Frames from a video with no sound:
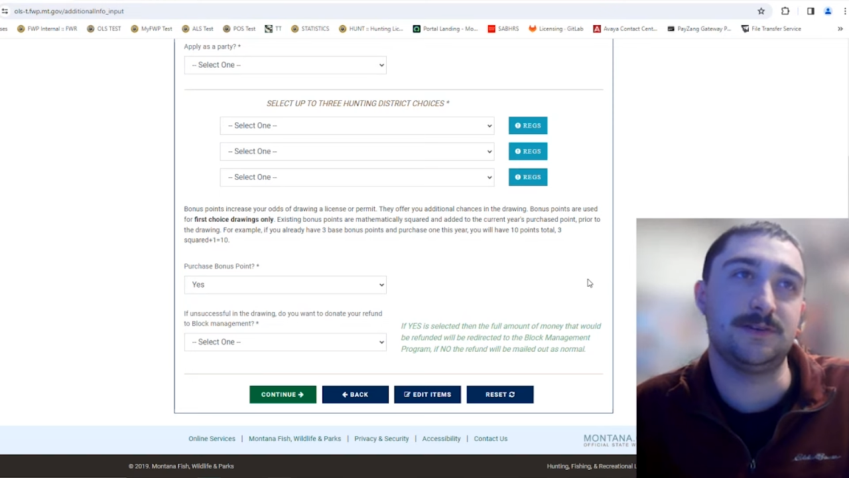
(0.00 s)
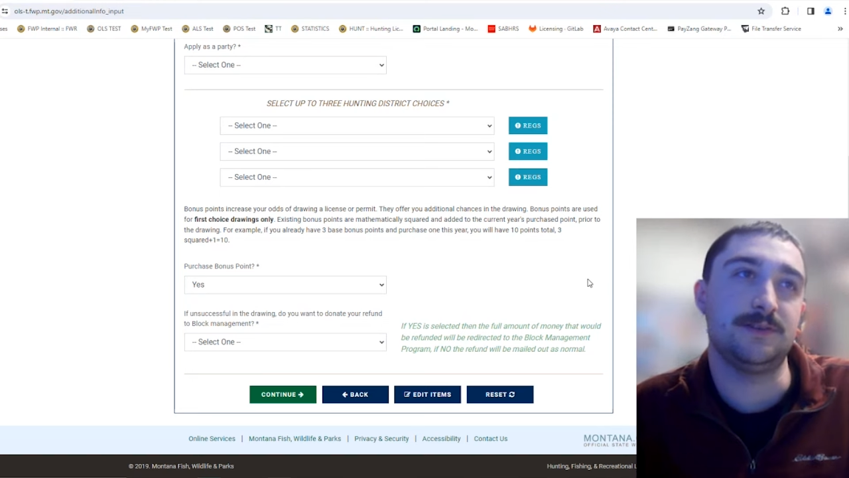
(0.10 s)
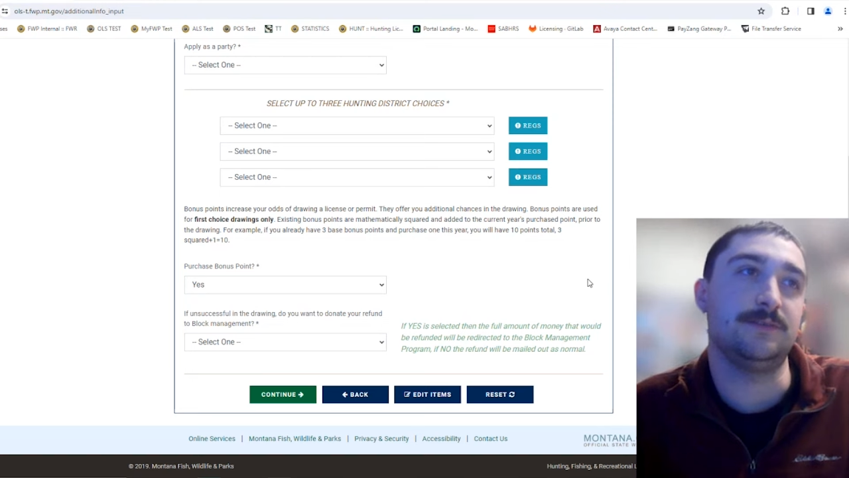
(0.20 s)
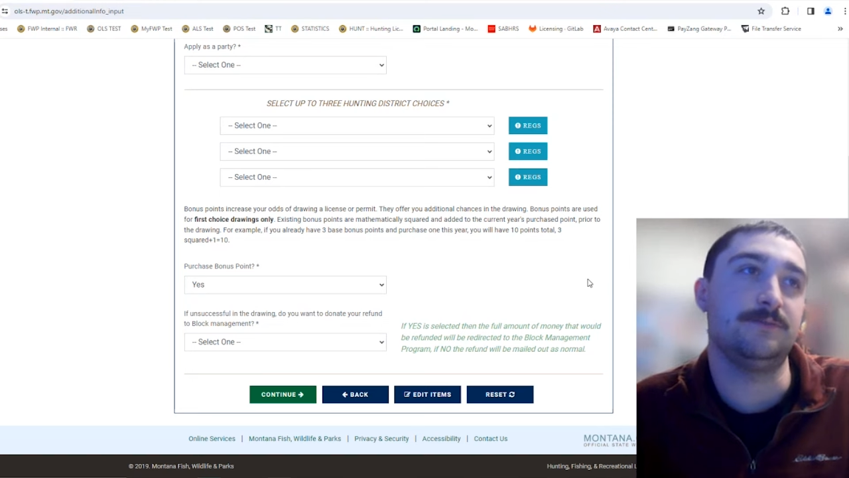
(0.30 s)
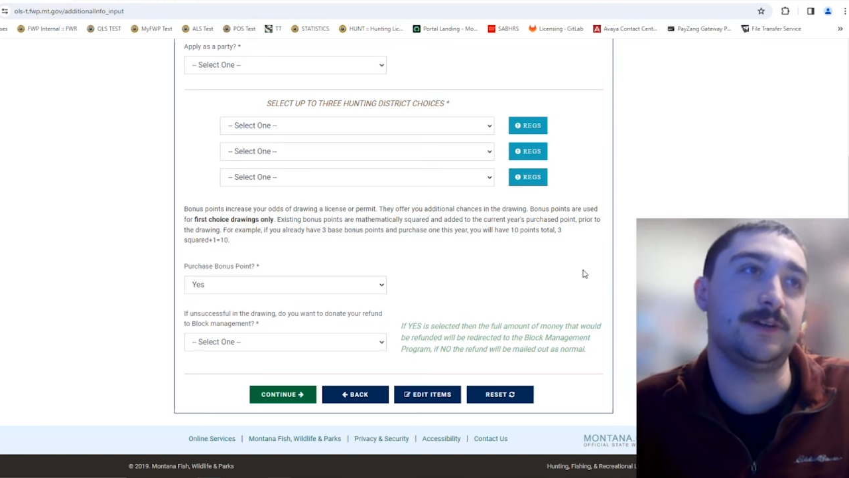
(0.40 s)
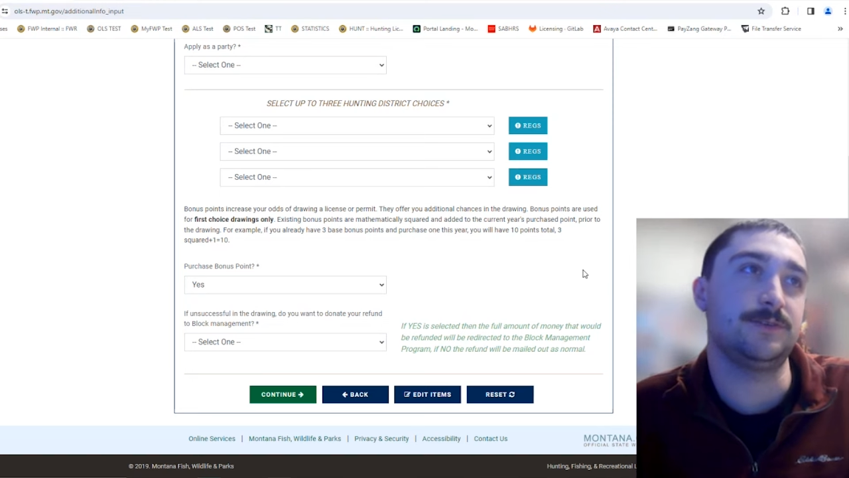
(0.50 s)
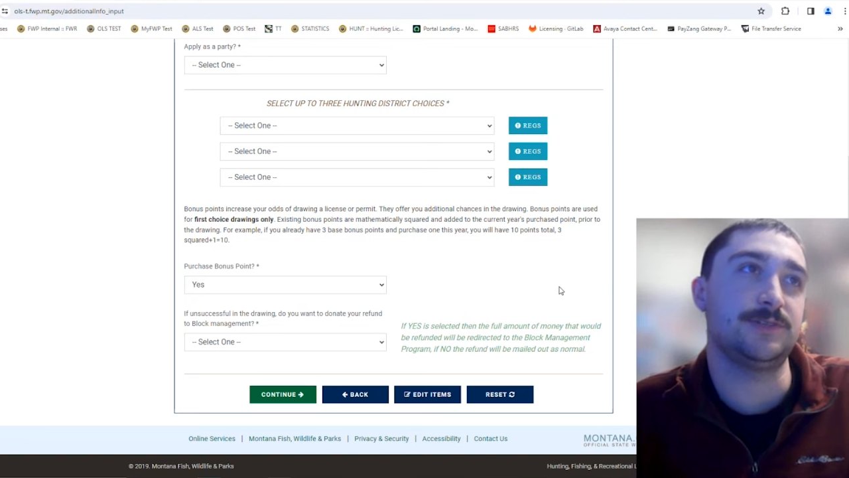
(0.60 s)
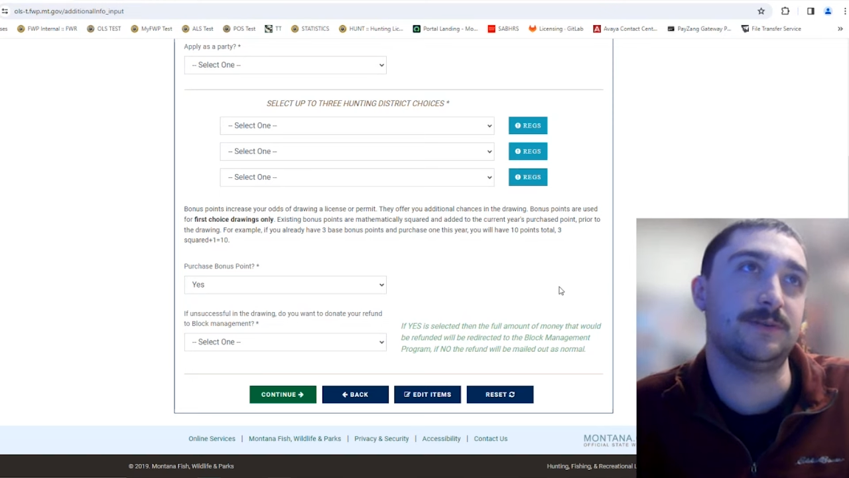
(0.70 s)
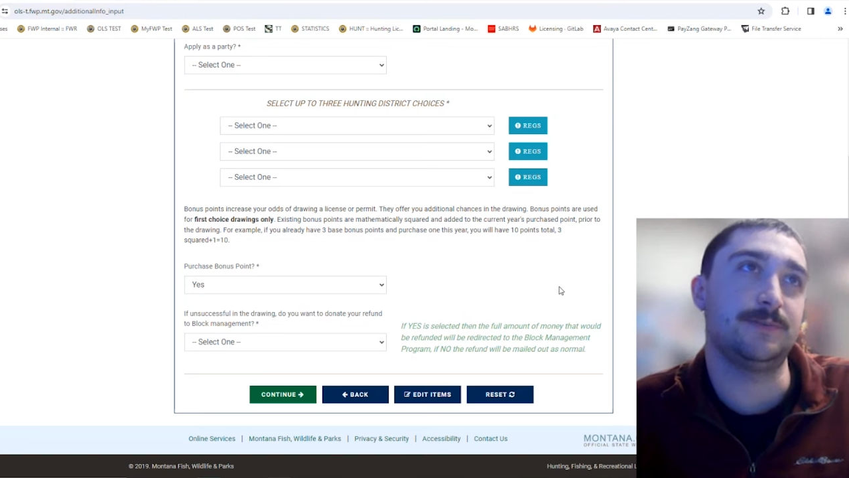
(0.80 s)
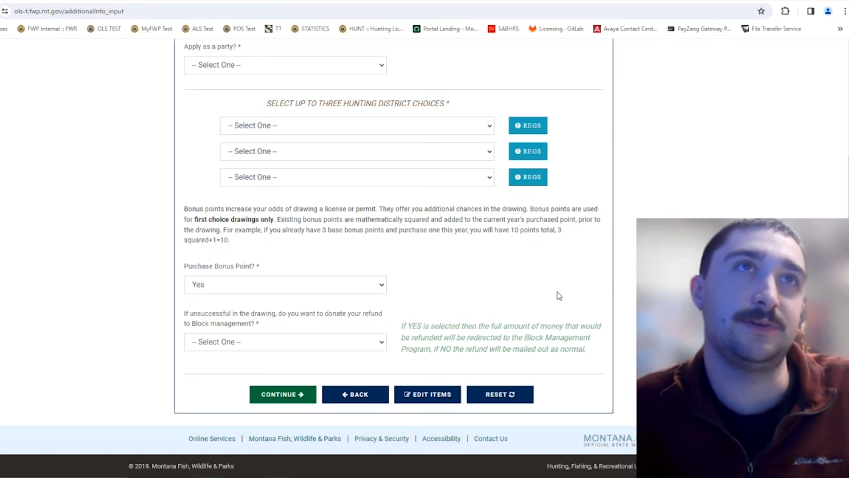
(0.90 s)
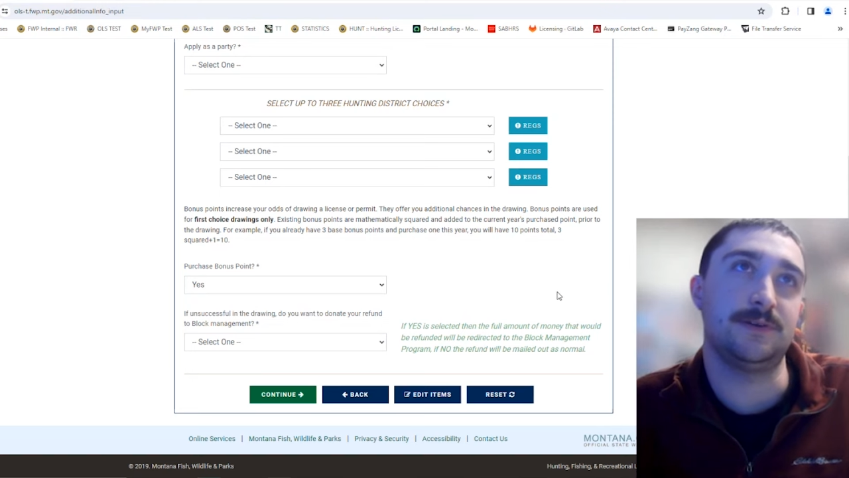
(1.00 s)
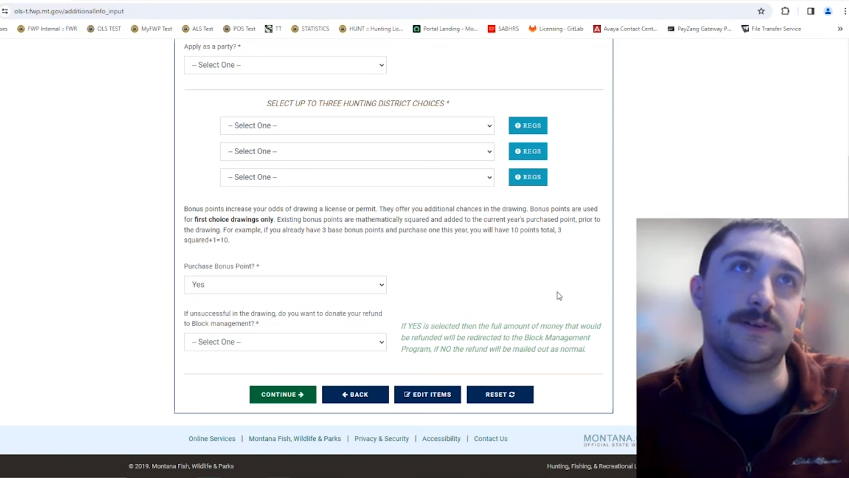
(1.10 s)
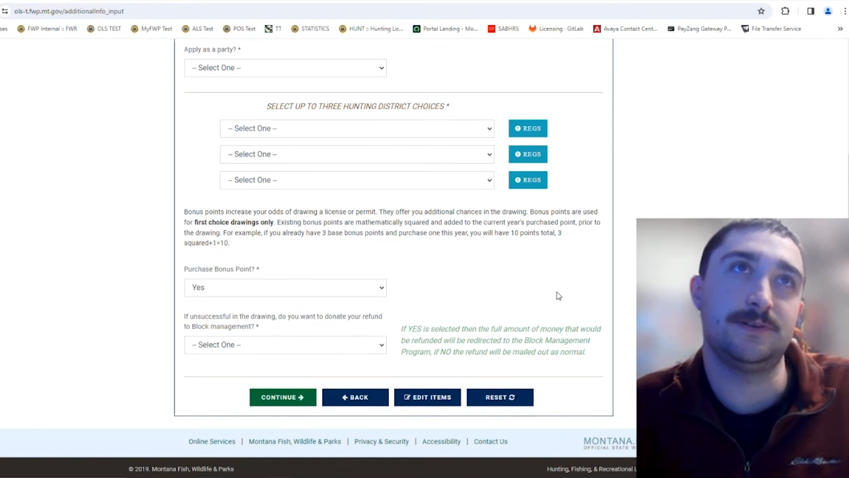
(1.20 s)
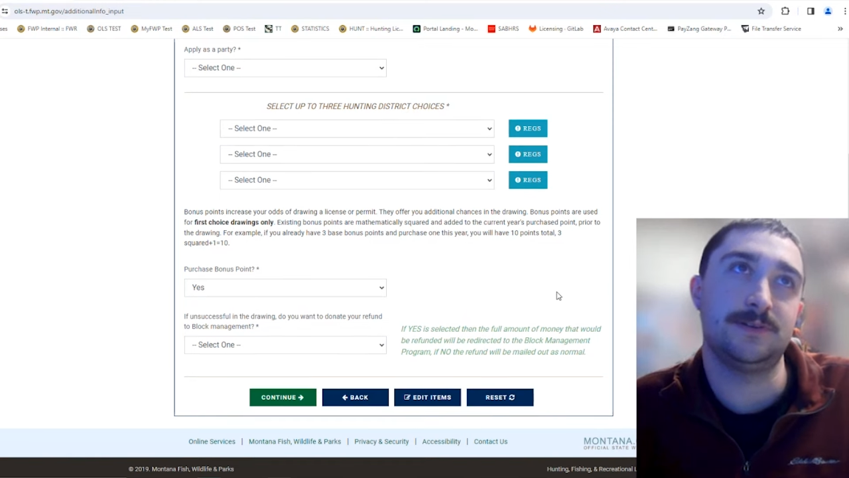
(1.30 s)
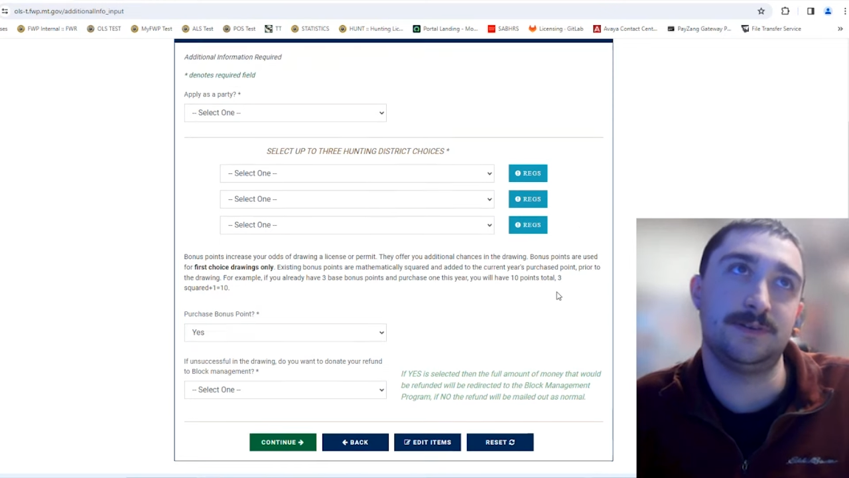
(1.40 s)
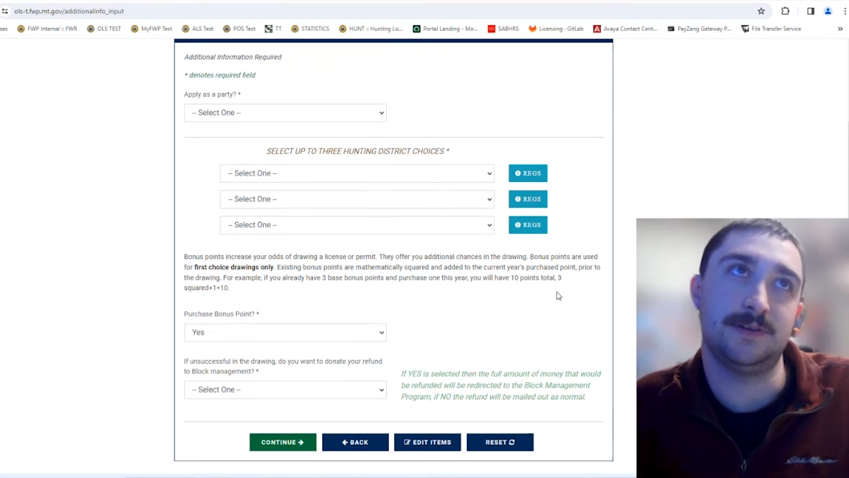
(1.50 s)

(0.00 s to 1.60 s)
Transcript: on the final shopping cart.